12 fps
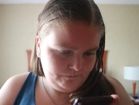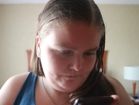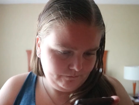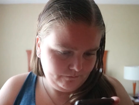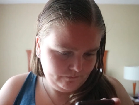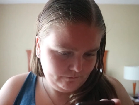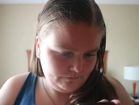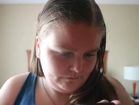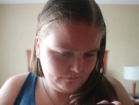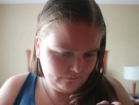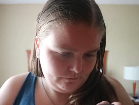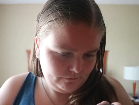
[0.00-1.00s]

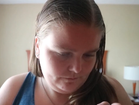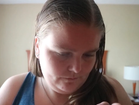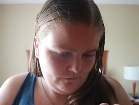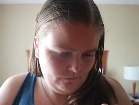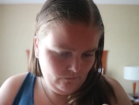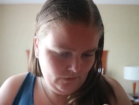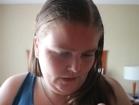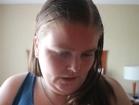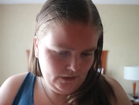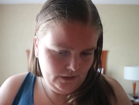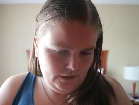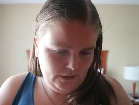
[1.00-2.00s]

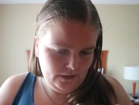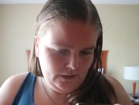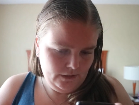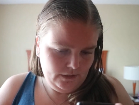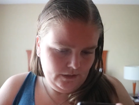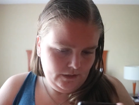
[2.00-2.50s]
Nothing is said.